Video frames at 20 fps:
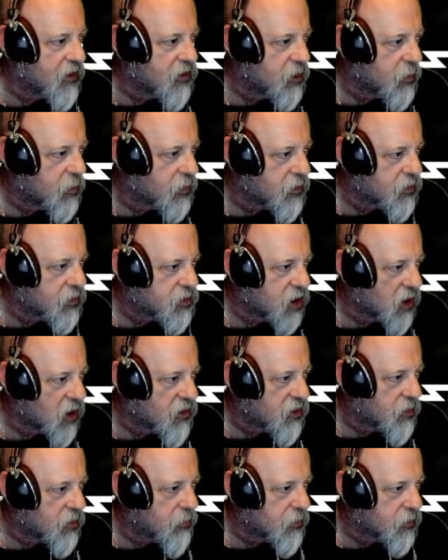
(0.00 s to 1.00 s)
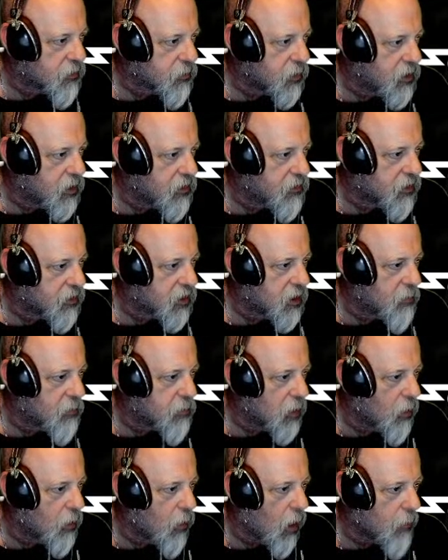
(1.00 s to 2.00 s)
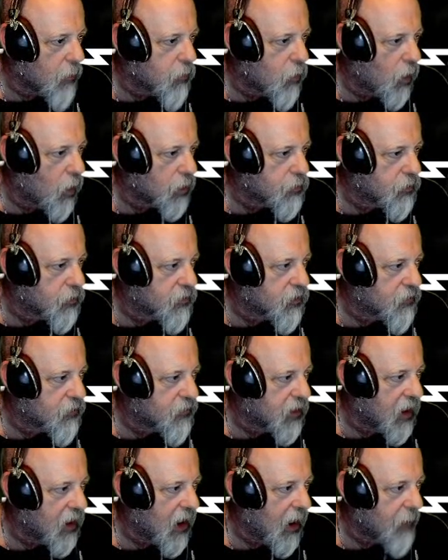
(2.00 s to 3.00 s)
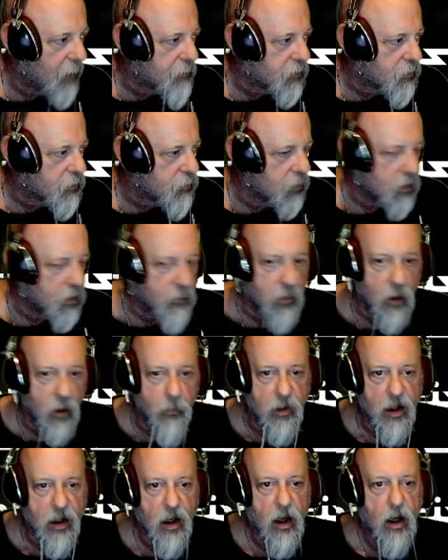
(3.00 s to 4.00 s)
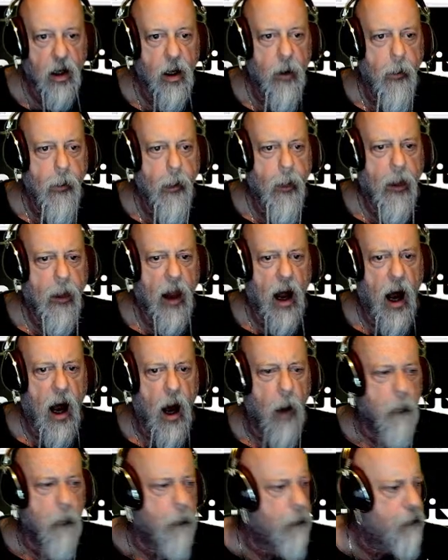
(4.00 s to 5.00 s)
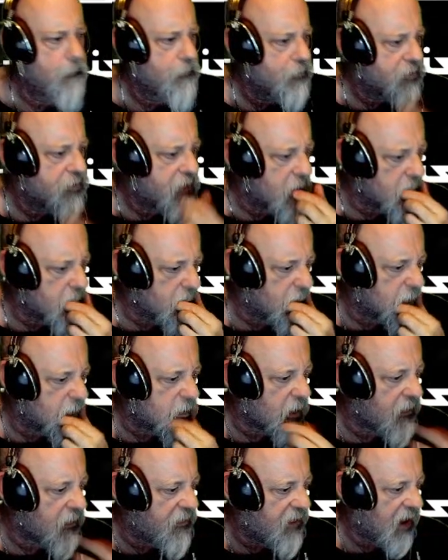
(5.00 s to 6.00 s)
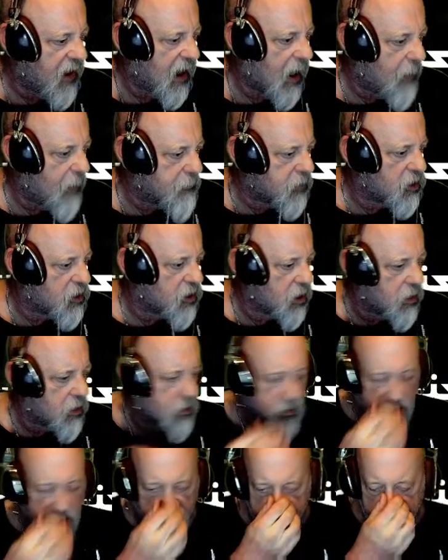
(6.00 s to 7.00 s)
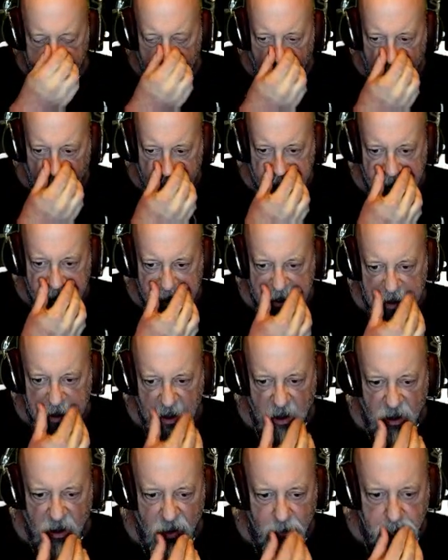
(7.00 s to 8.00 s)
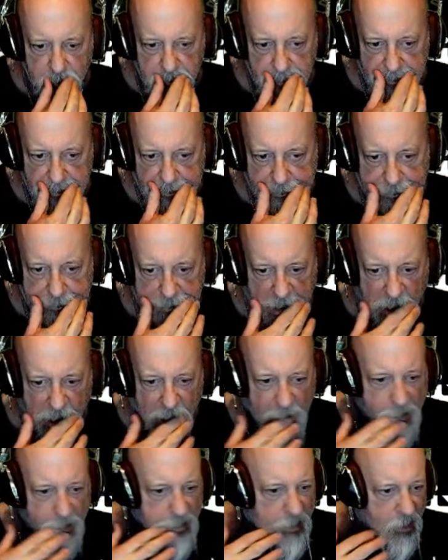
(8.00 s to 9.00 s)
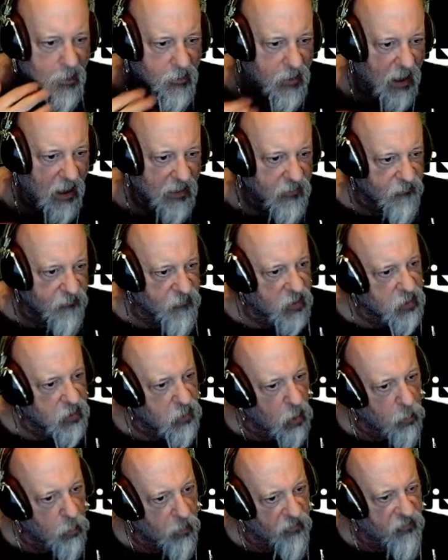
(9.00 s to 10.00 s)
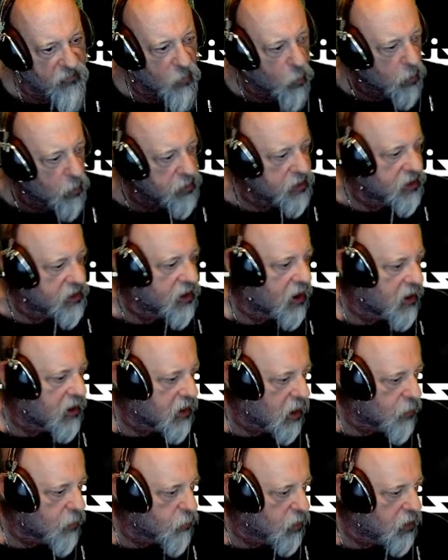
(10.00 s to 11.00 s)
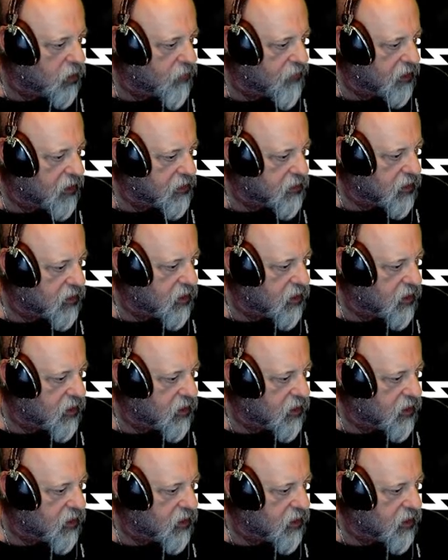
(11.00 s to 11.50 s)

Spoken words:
You would suggest some screens that can blow up quadrants of the app screen, maybe. Um, there is a thing I'm gonna set. Um, I had it figured out before and then I got rid of it.